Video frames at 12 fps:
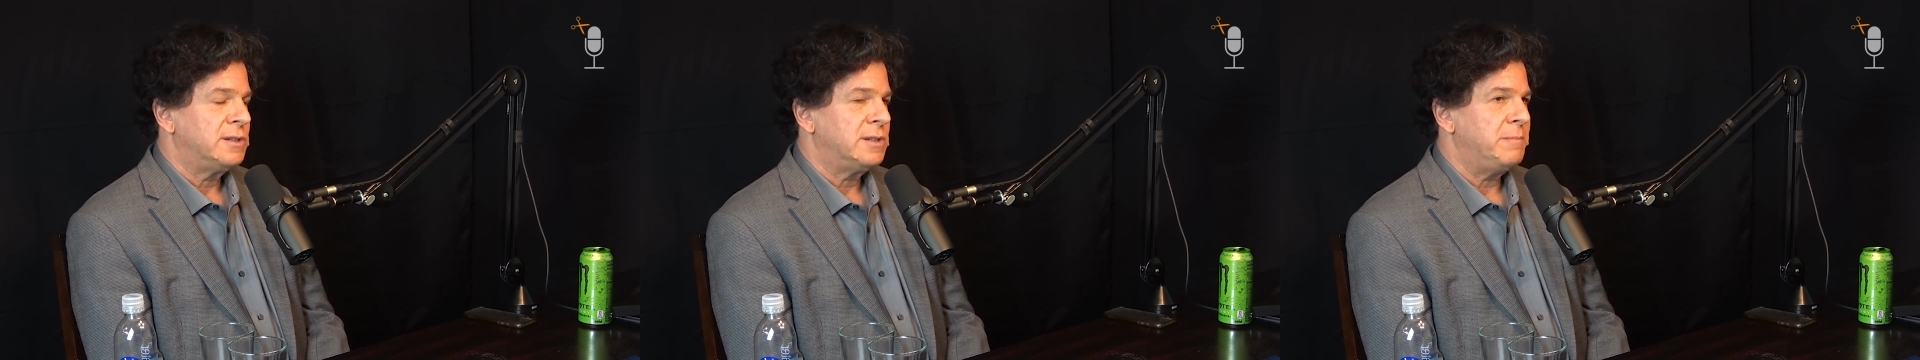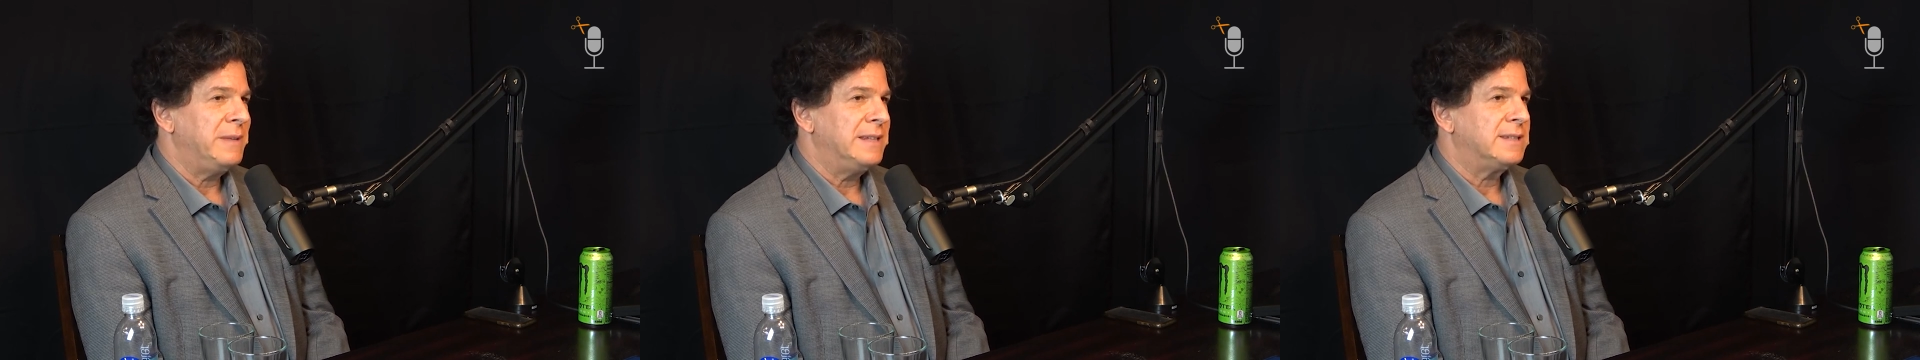
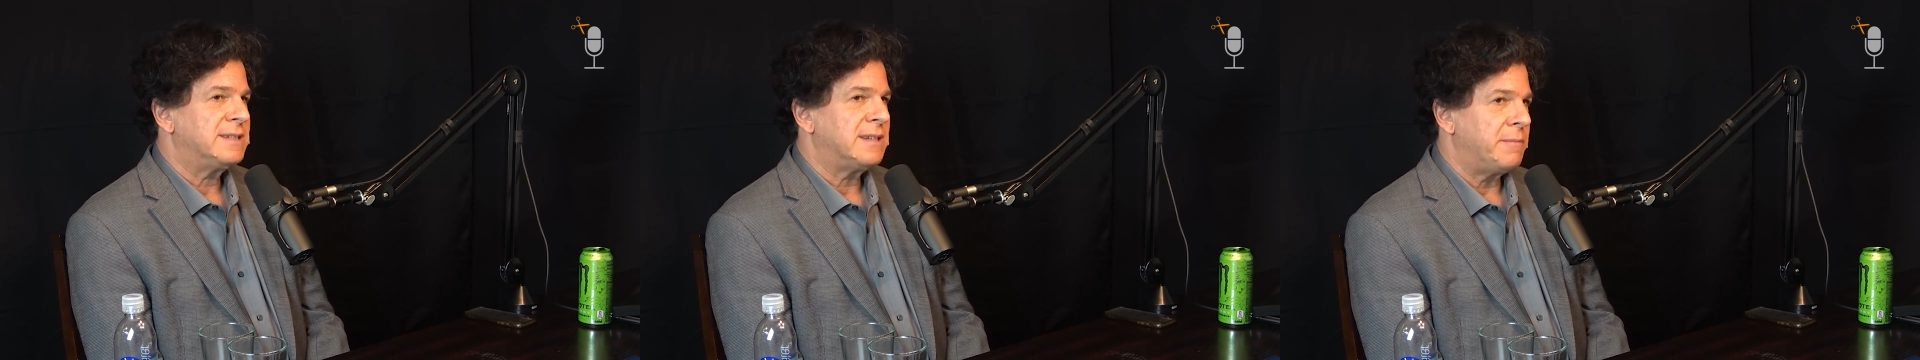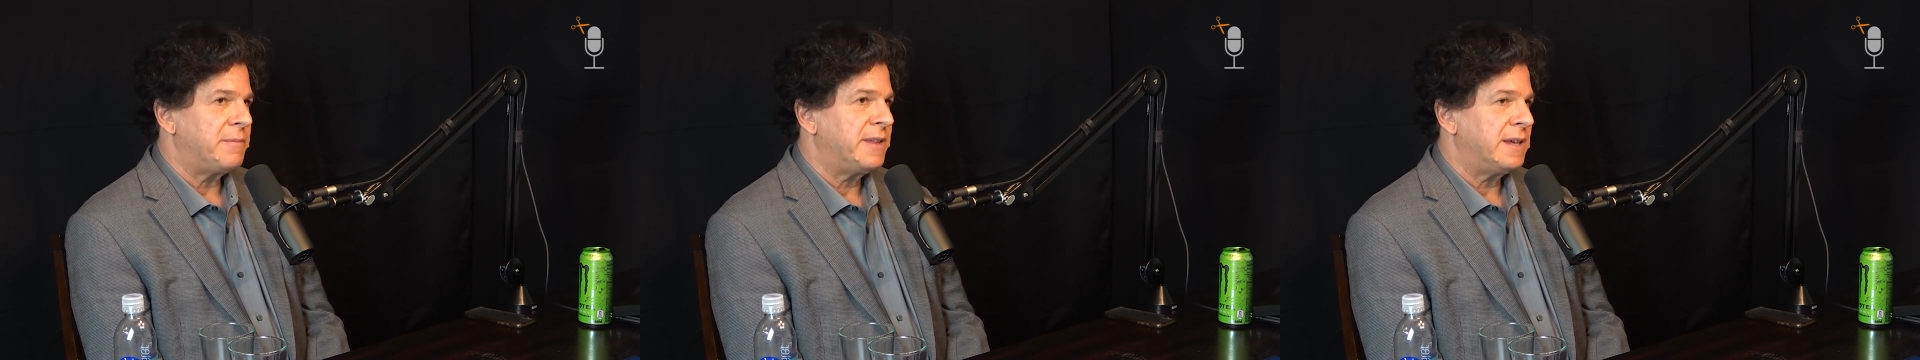to mean
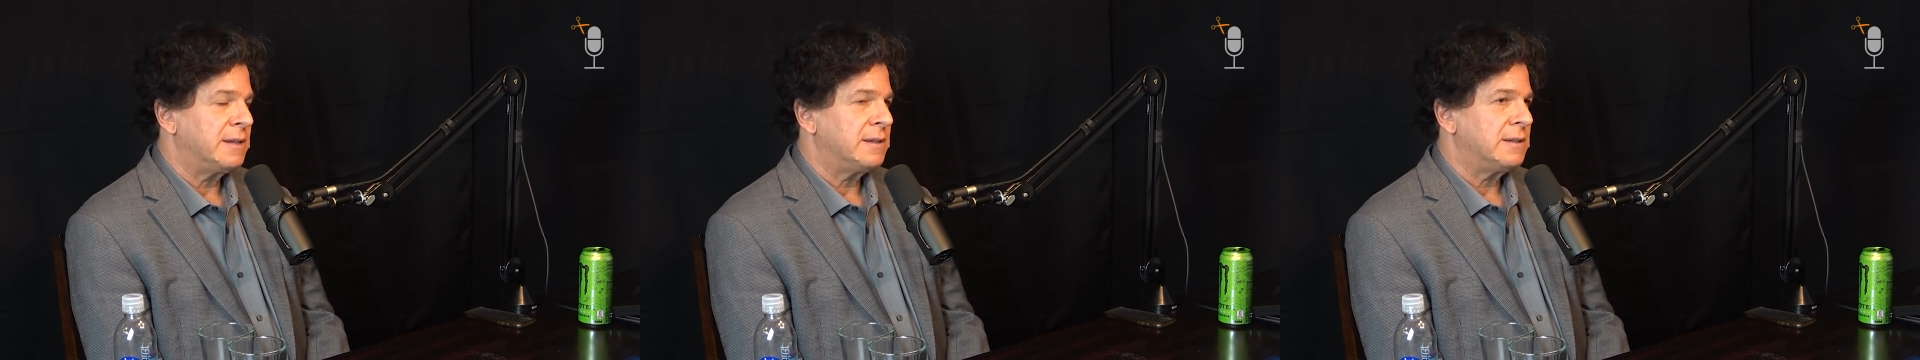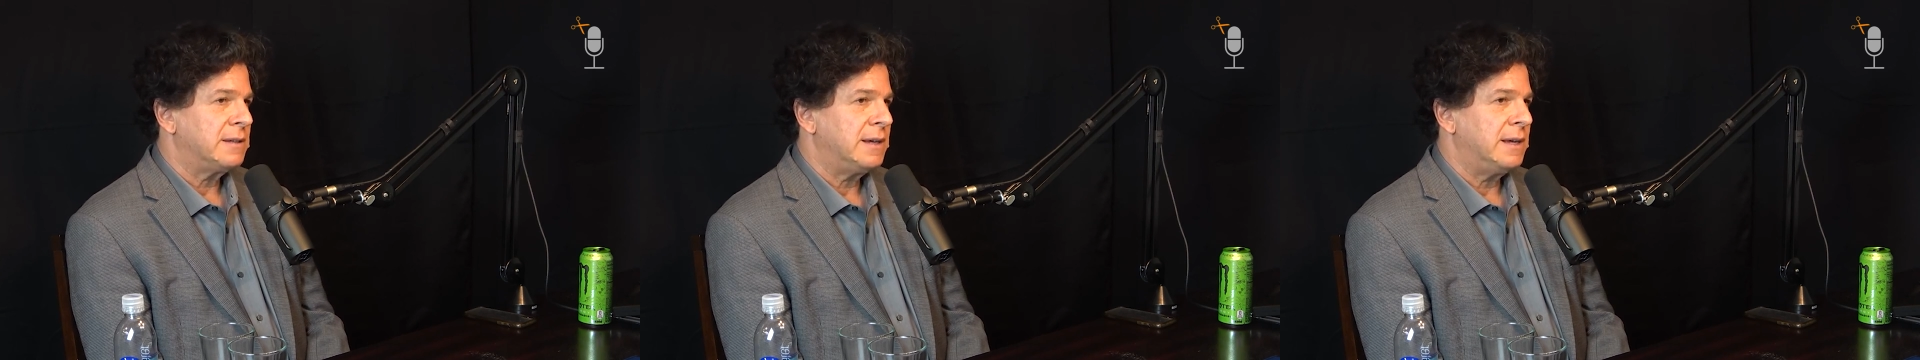
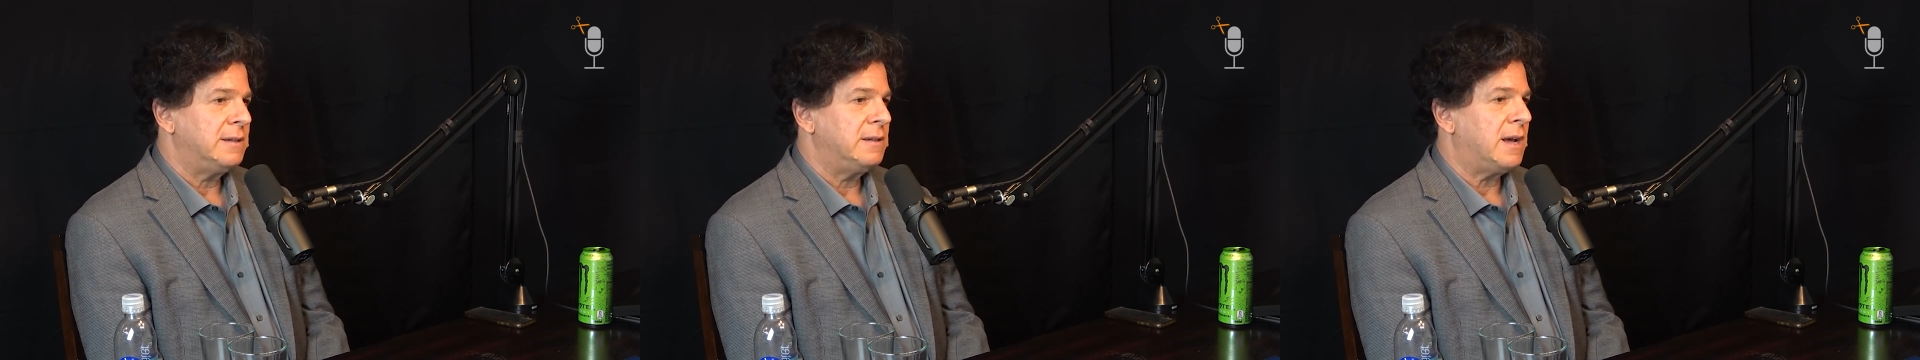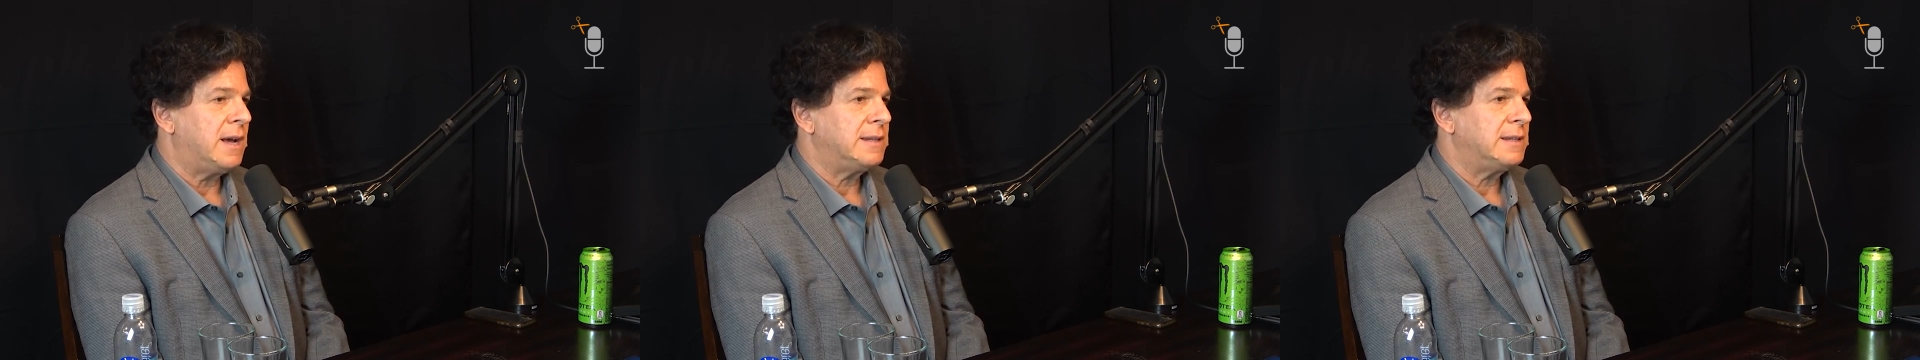something and
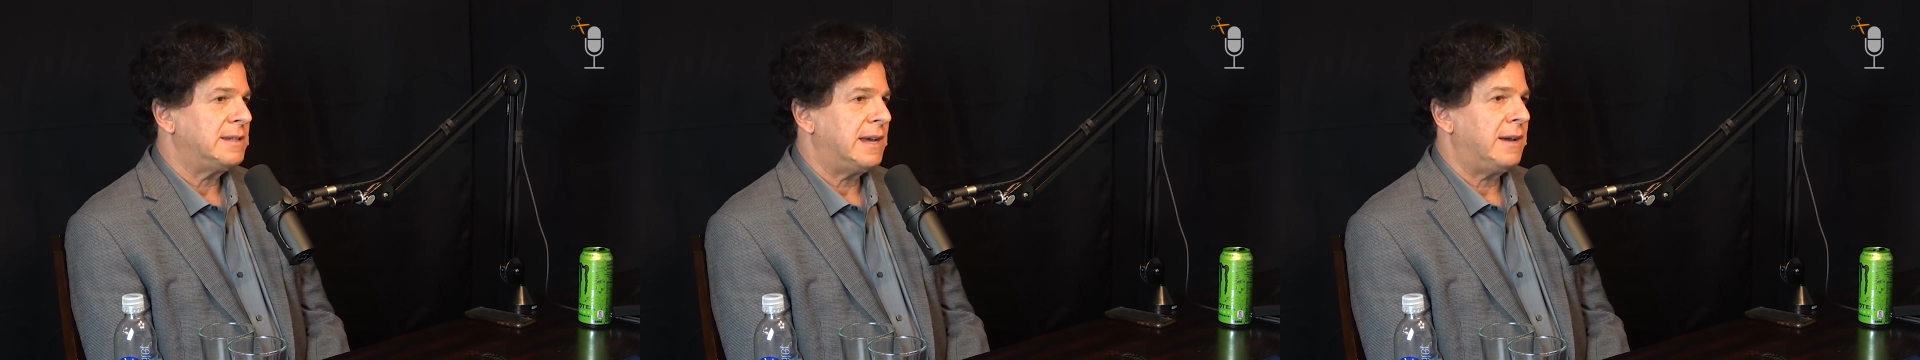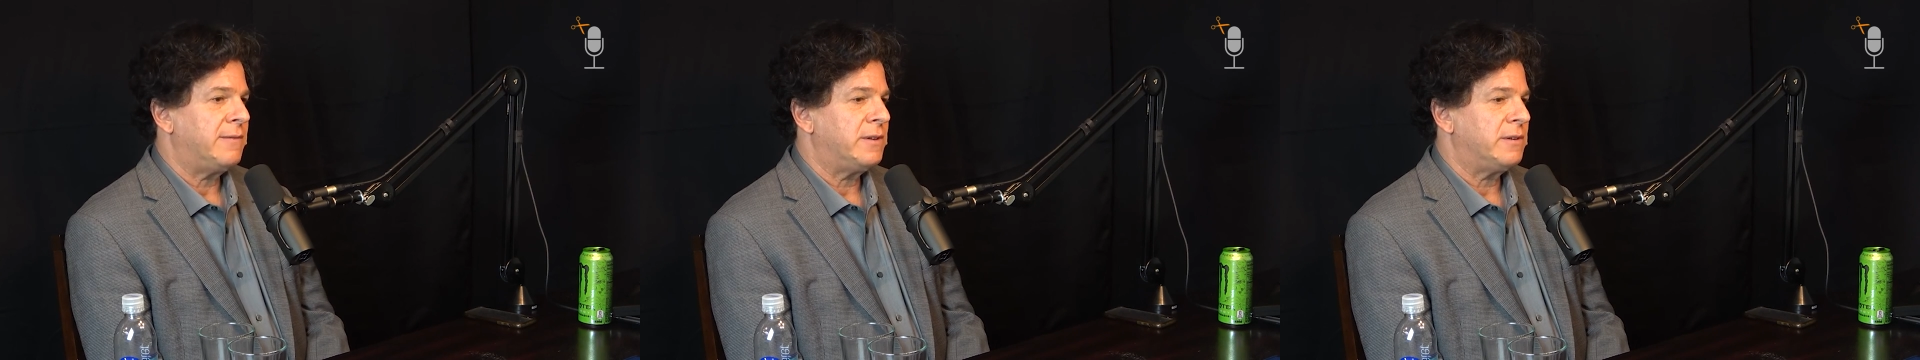not to
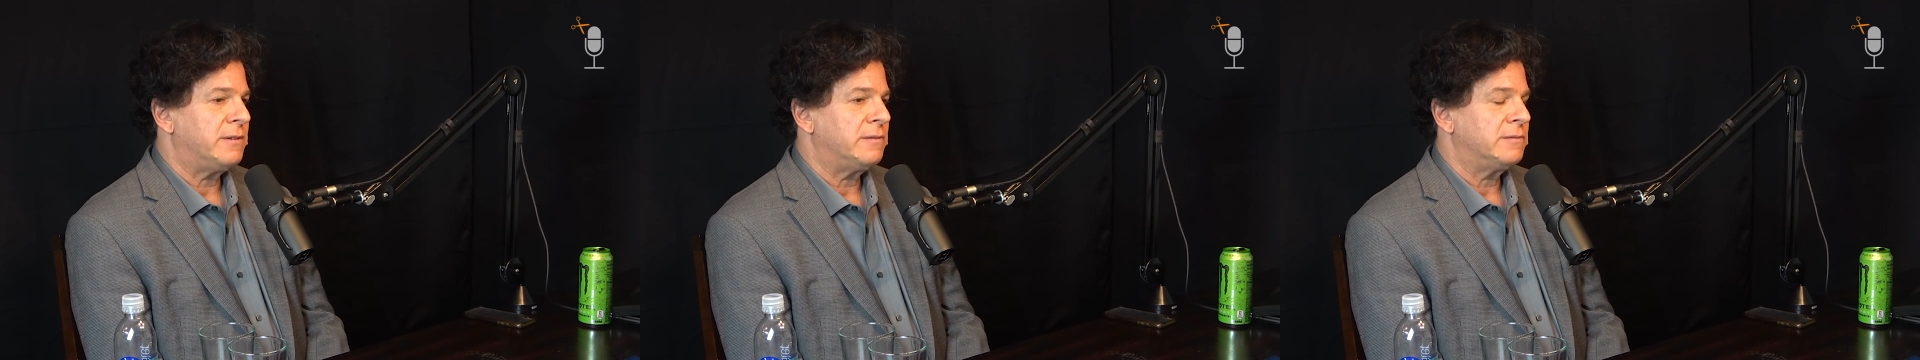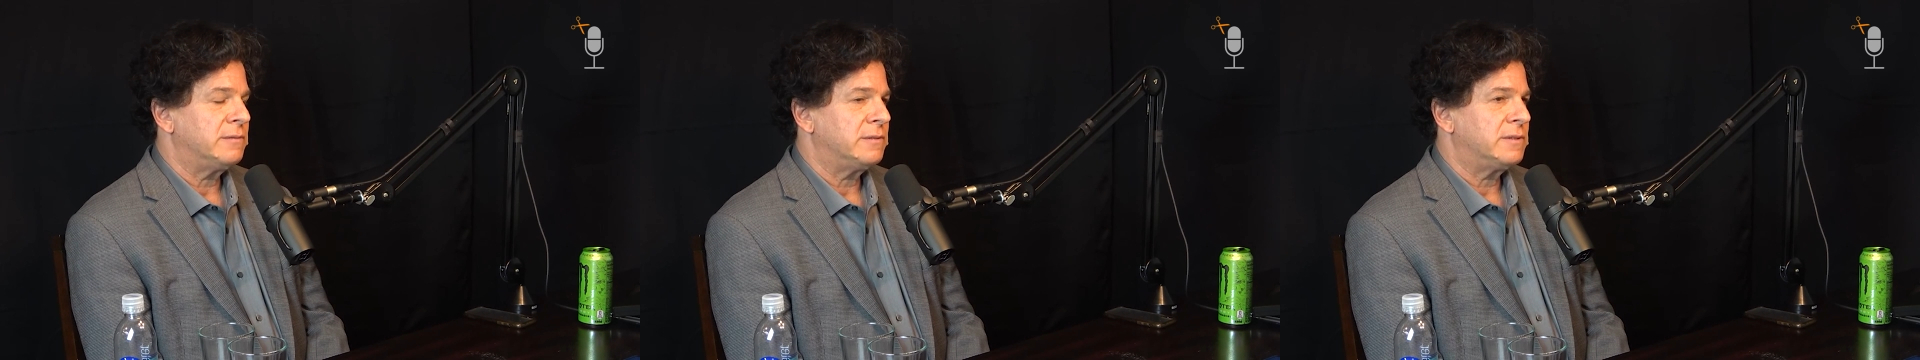have their